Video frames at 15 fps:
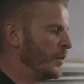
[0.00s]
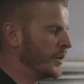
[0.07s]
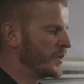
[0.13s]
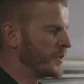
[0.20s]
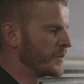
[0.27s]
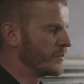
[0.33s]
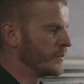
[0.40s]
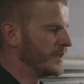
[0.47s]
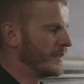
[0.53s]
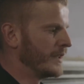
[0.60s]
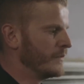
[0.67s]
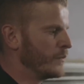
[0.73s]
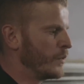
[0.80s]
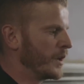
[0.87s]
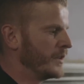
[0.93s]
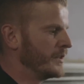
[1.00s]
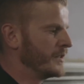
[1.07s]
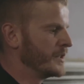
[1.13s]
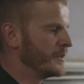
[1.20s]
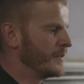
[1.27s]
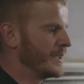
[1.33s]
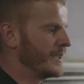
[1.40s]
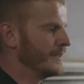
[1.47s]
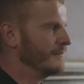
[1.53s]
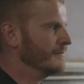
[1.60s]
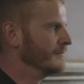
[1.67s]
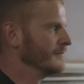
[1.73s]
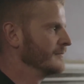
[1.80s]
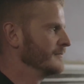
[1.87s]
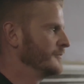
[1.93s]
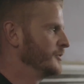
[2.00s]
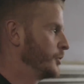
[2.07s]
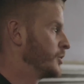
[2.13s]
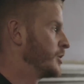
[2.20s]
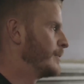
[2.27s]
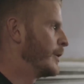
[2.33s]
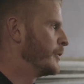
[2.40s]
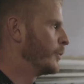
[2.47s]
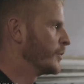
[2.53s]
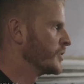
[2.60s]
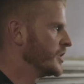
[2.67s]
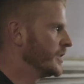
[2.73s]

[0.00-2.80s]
but we didn't want it to be just about North